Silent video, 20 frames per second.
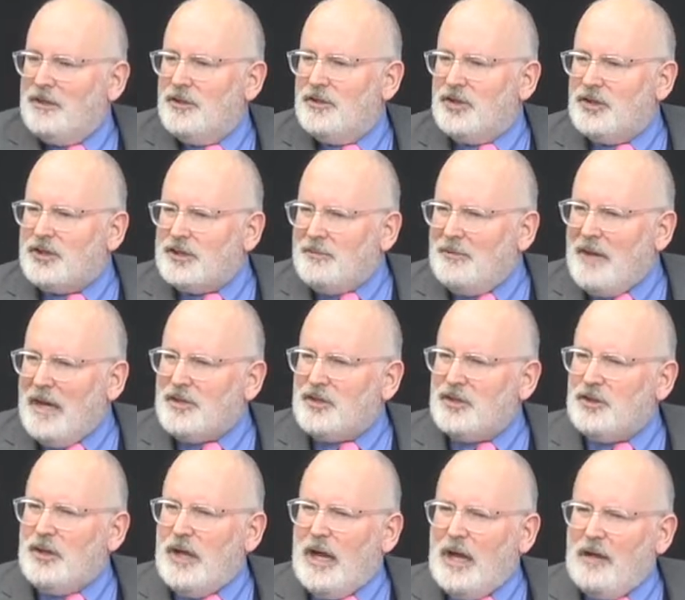Just
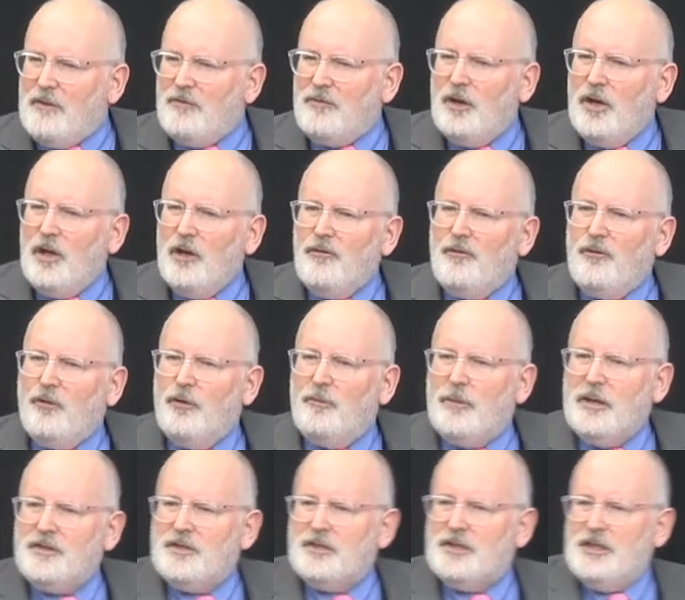imagine you have 4
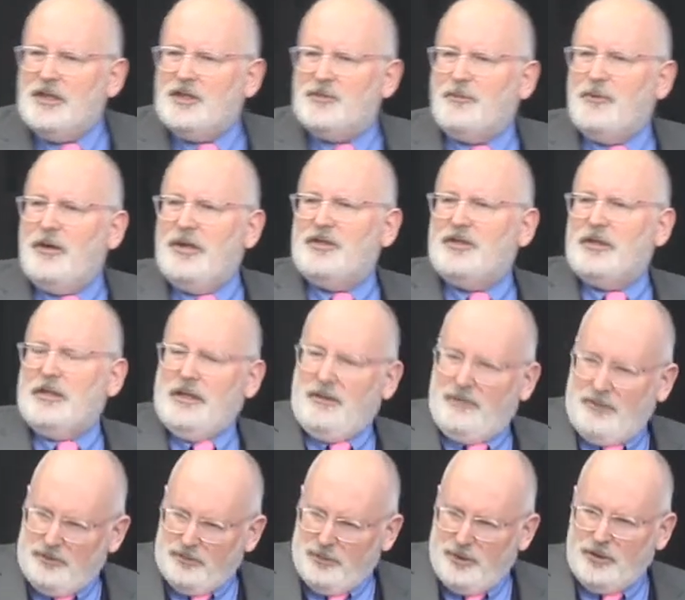months each parental
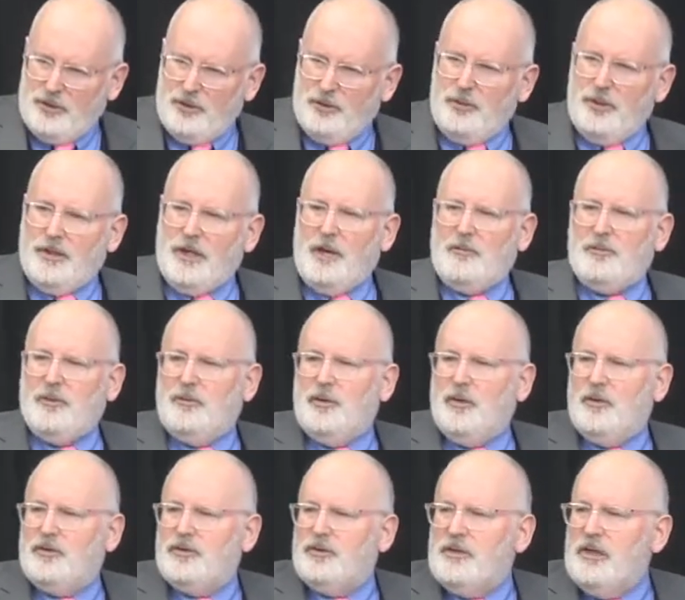leave, as we do with our
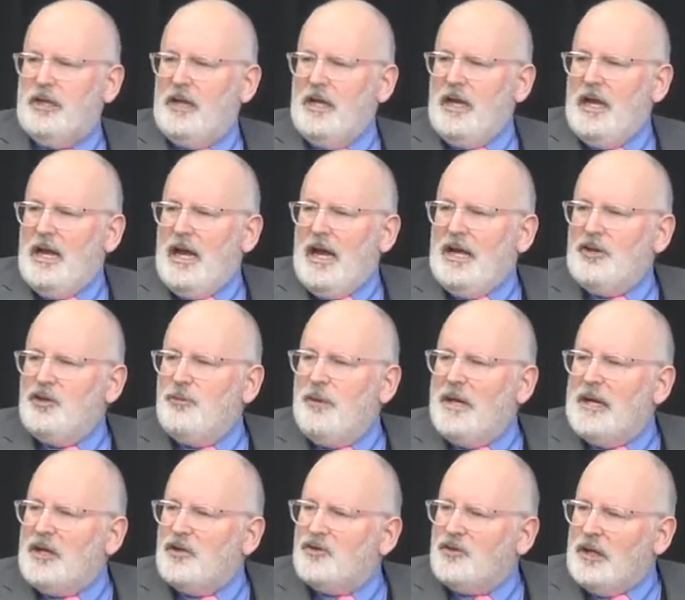proposal, and you
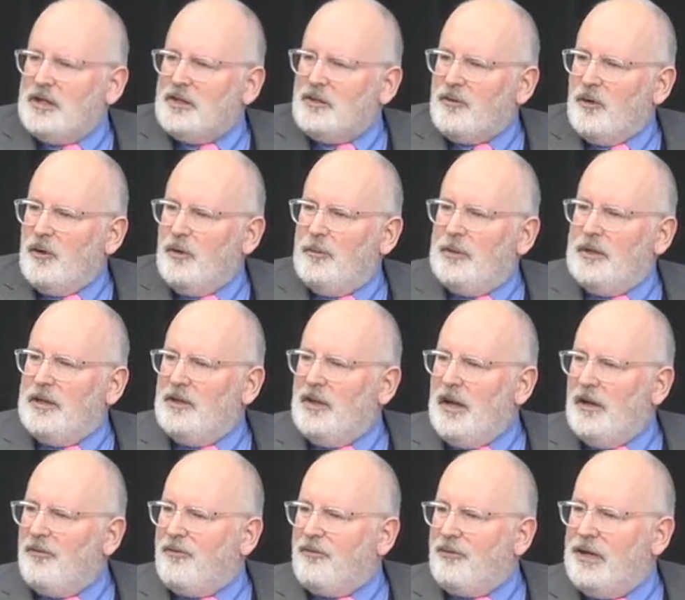make it transferable, and you
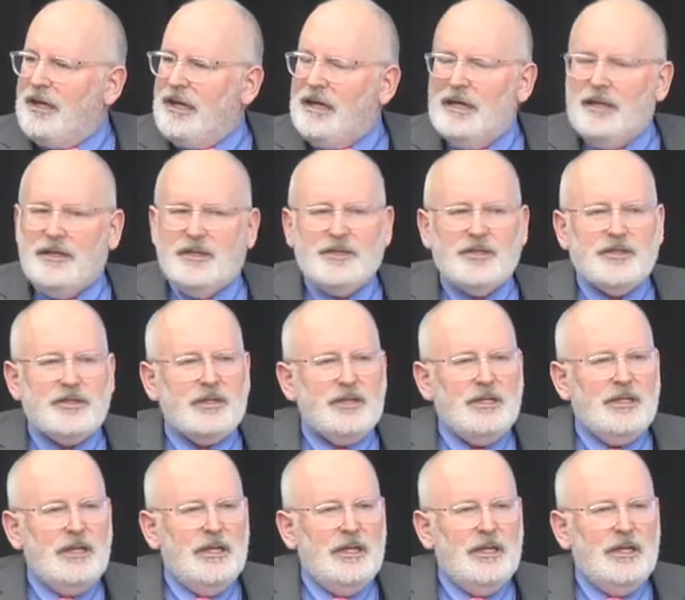have 3 kids.